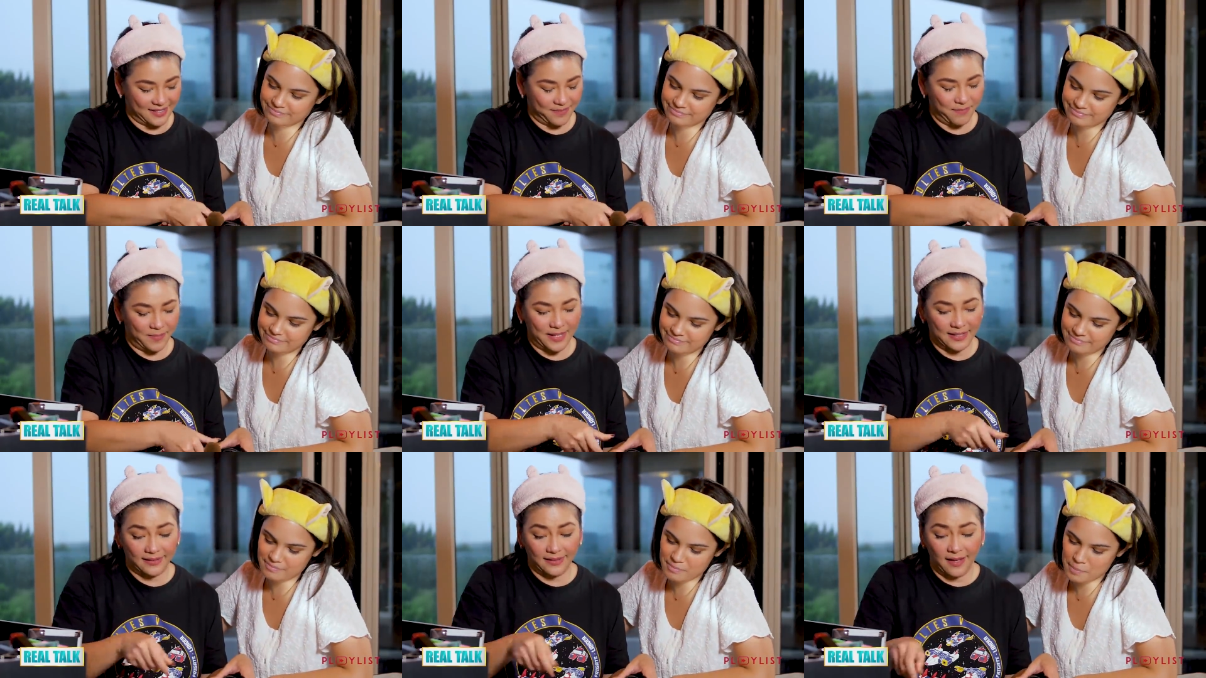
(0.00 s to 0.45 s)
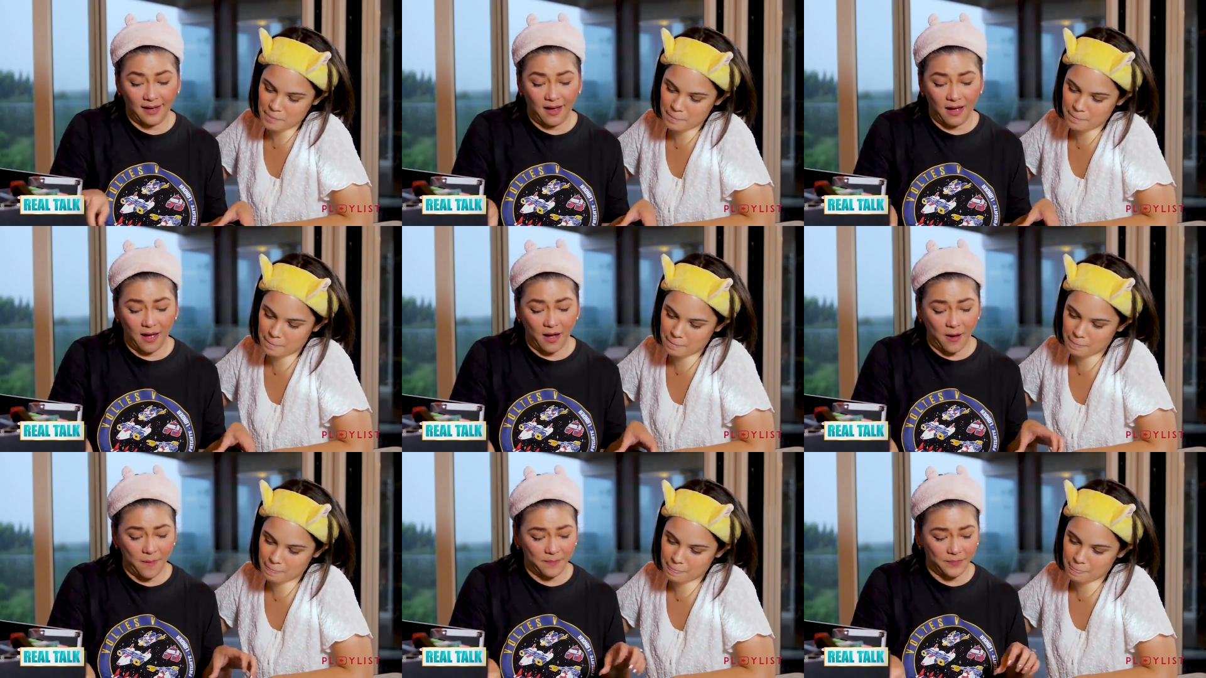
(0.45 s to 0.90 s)
Speaker 1: but
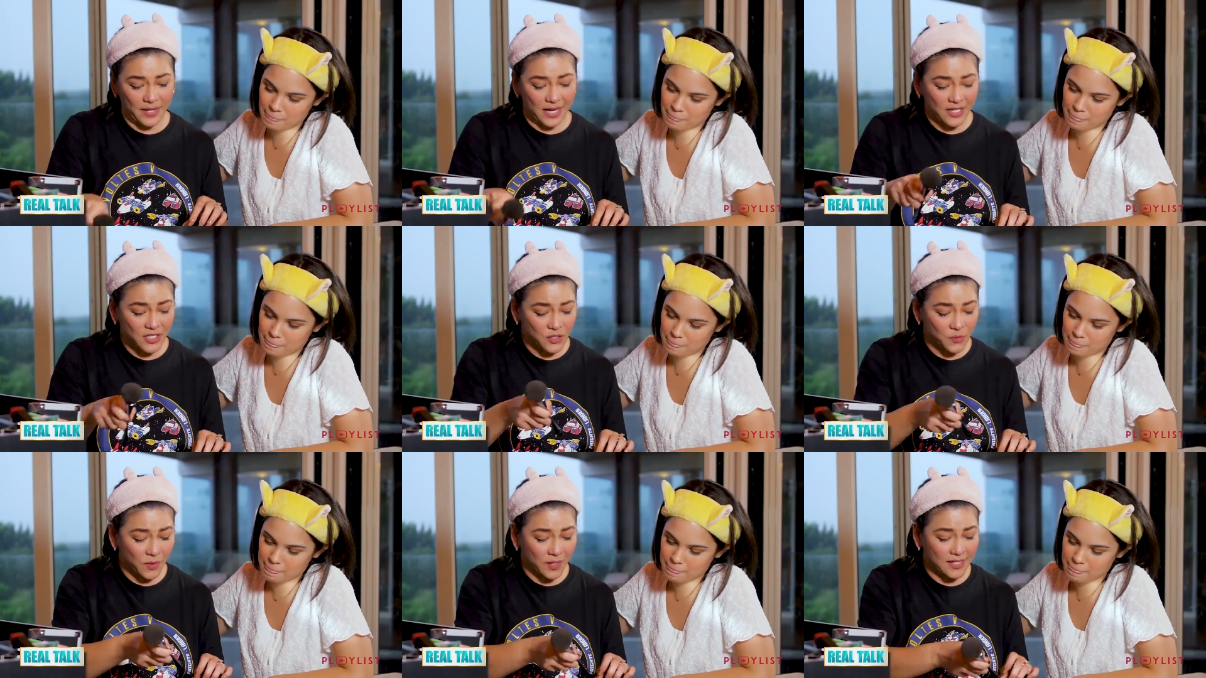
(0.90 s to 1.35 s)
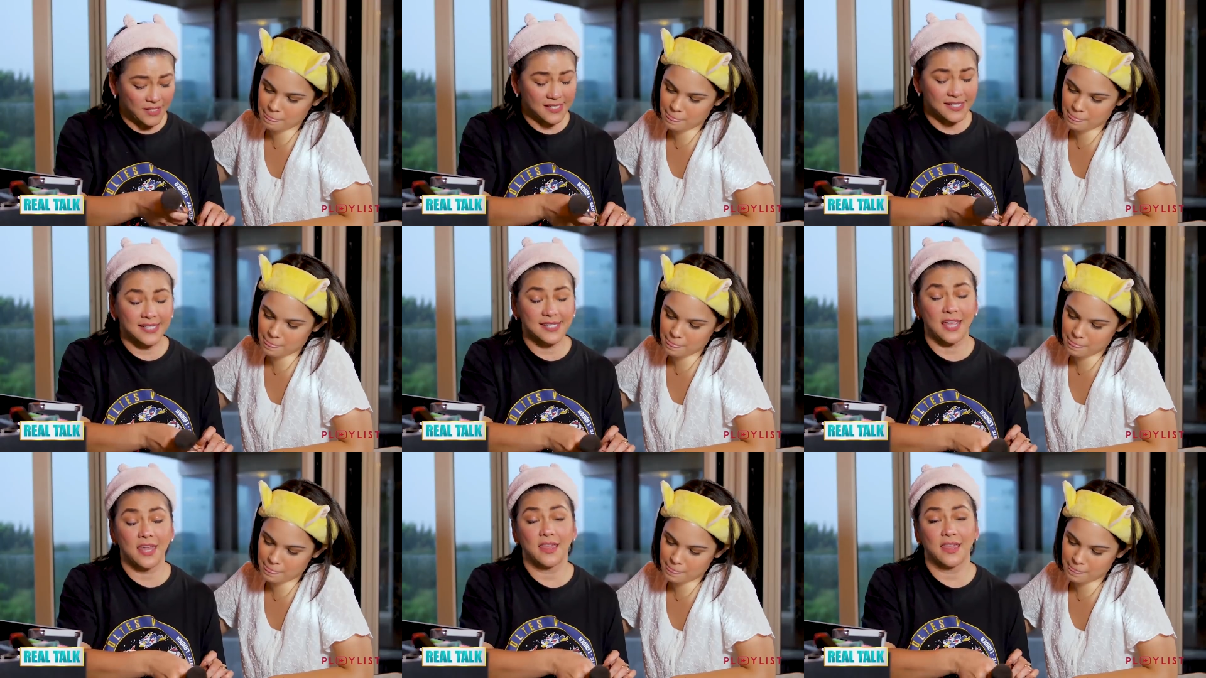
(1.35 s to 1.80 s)
I just wanted to
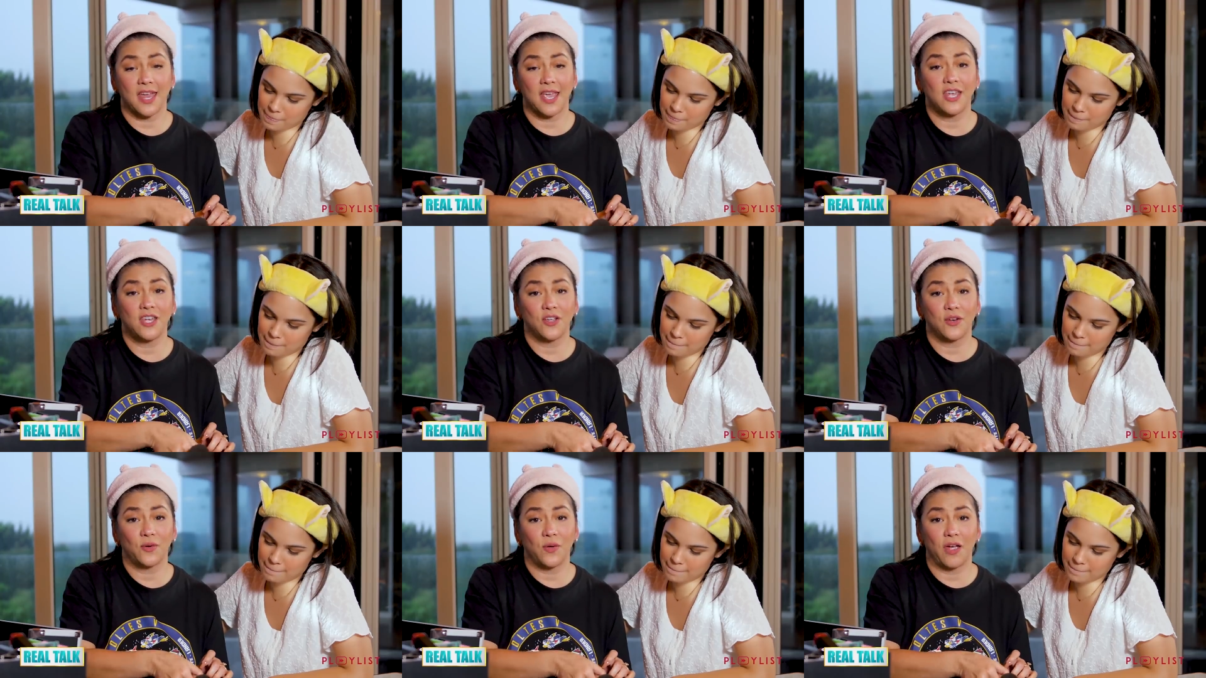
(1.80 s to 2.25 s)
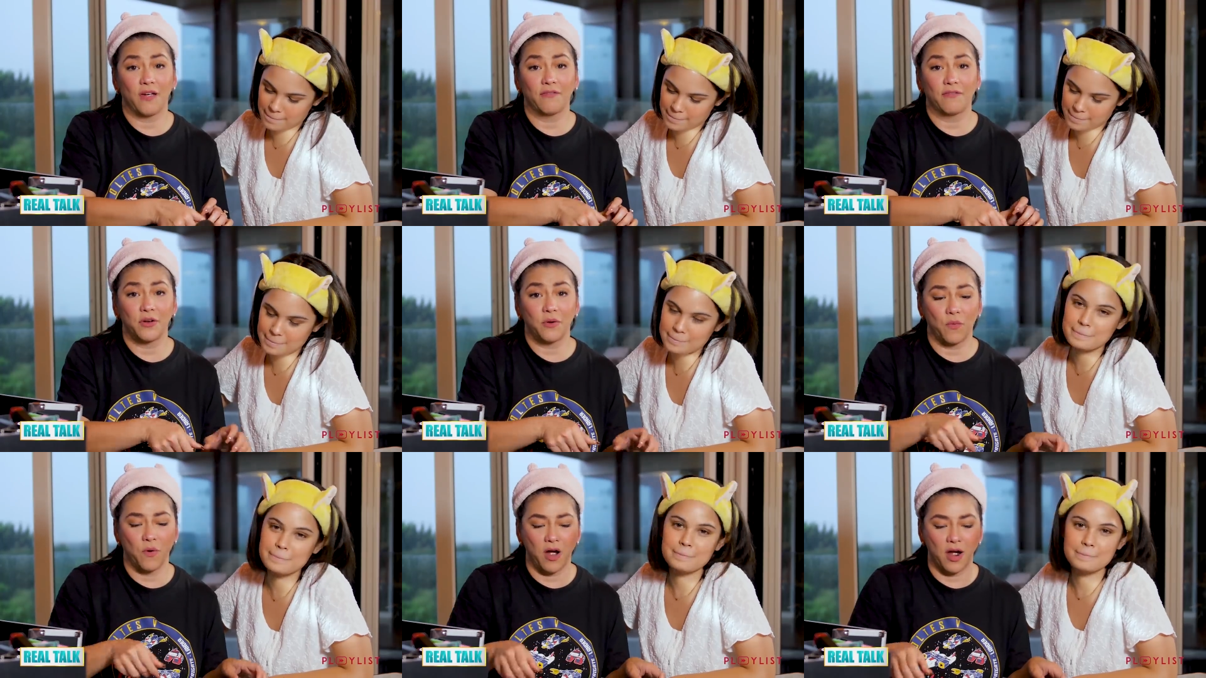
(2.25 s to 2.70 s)
say thank you to
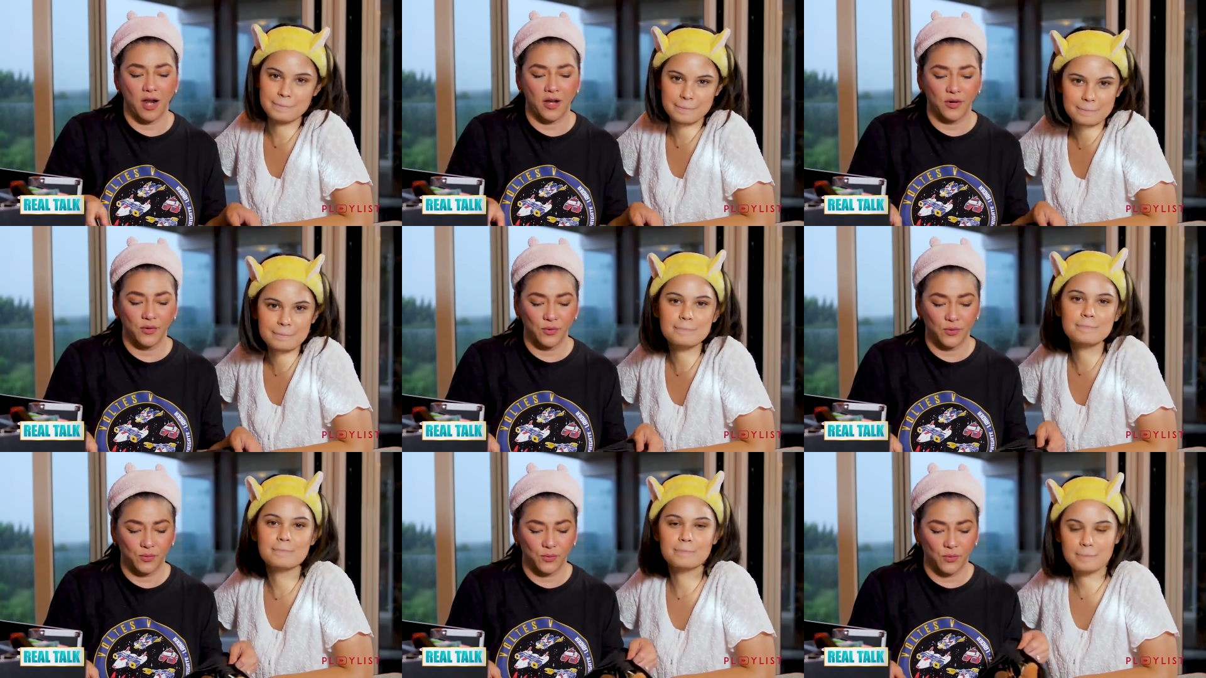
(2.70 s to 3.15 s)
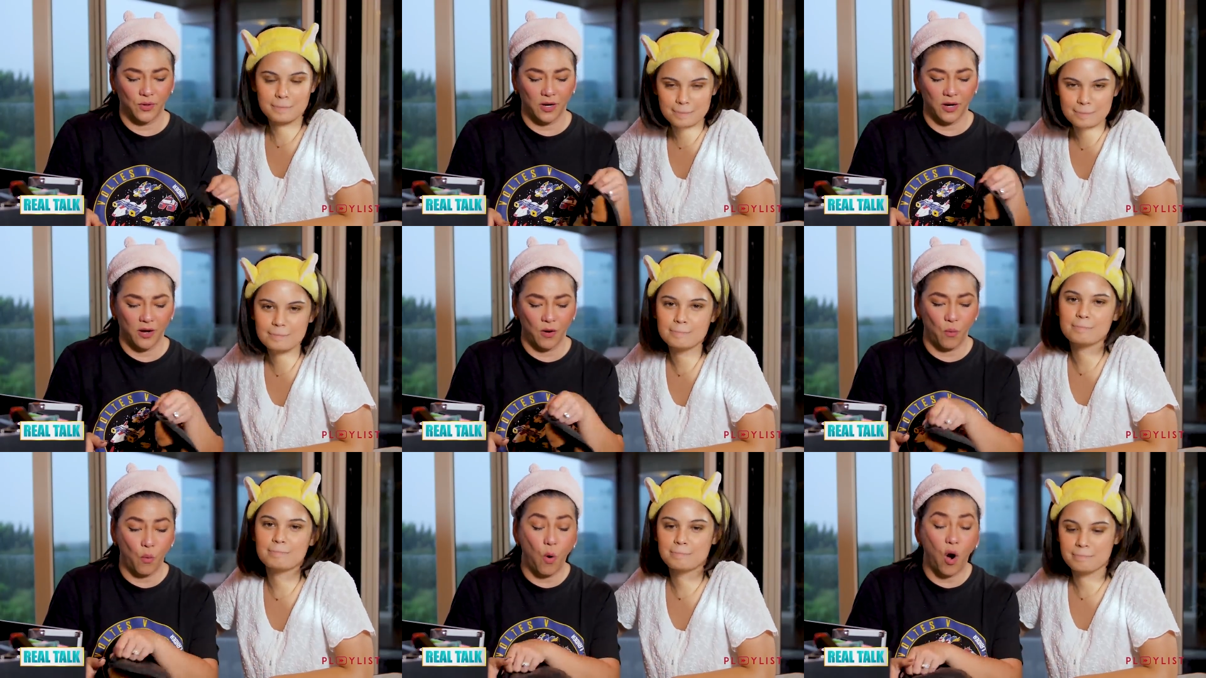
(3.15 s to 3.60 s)
everyone who
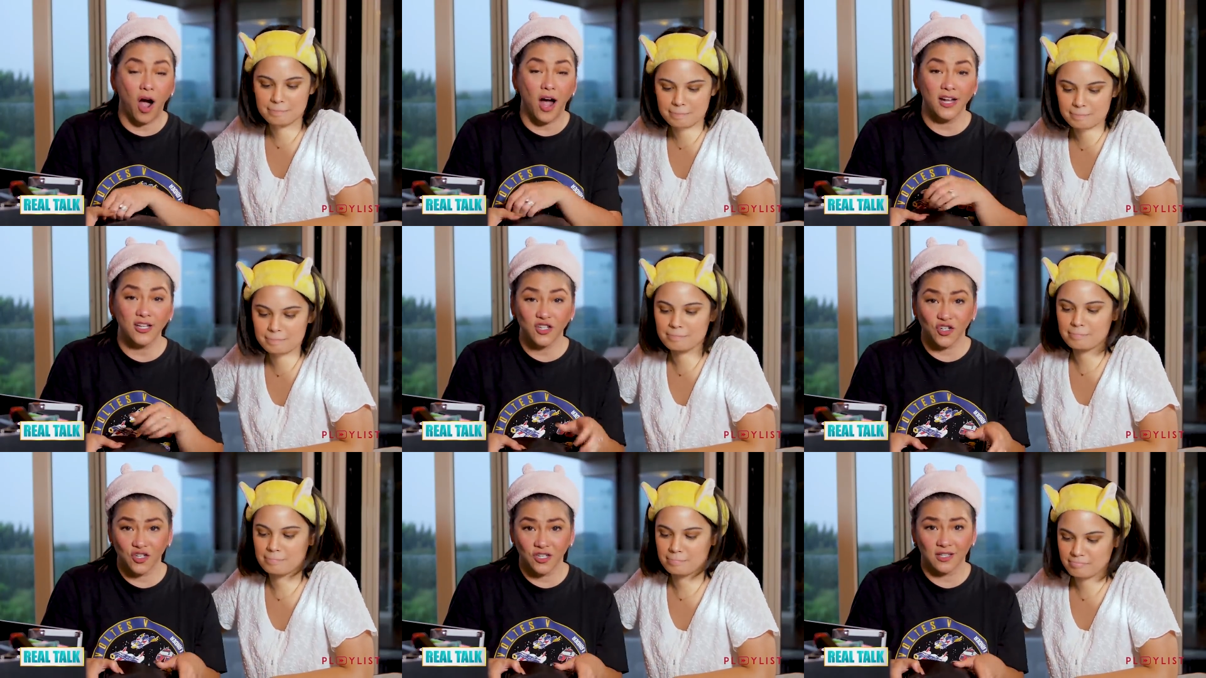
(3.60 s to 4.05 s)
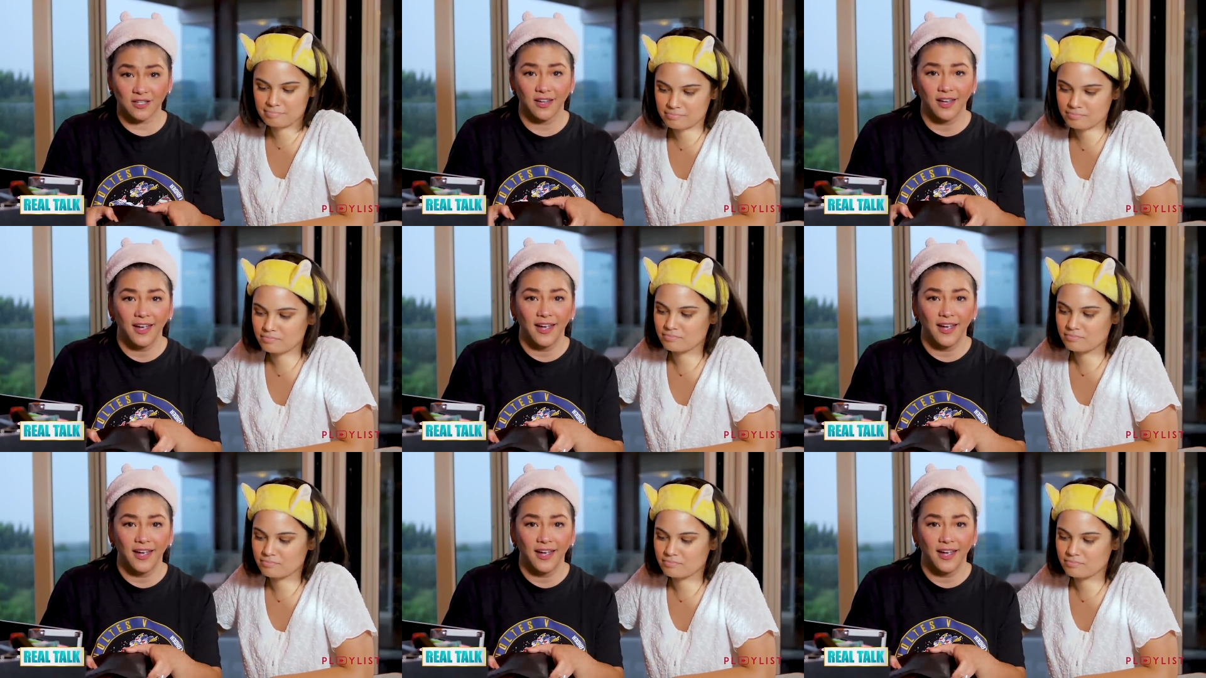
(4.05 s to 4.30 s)
watched